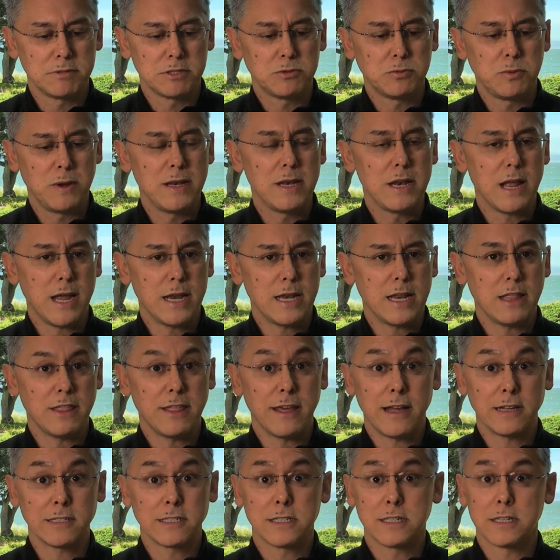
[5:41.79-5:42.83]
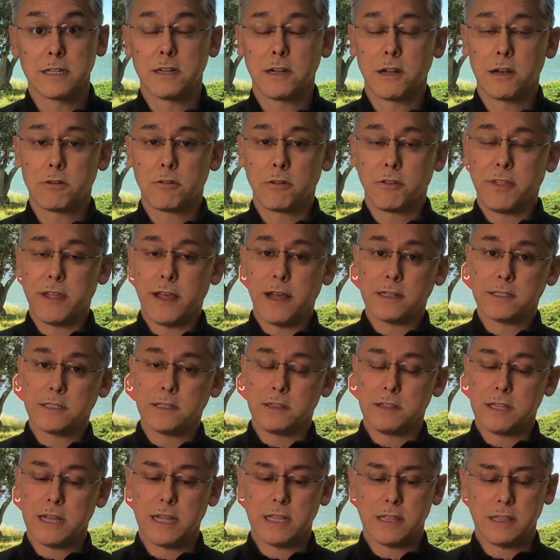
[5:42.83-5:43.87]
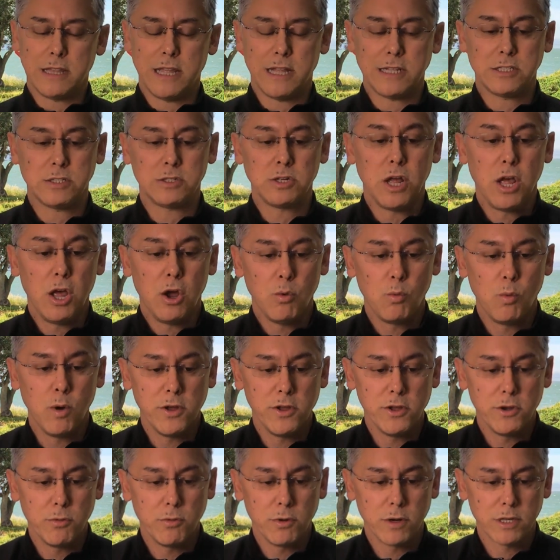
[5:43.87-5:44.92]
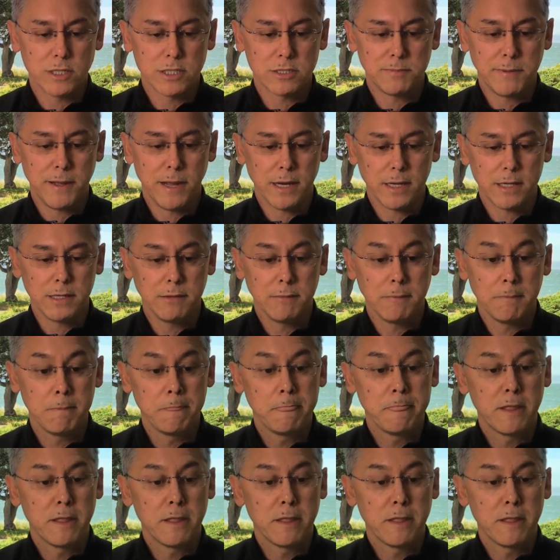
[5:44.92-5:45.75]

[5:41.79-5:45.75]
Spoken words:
between 90,000 and 100,000. That's what you would expect.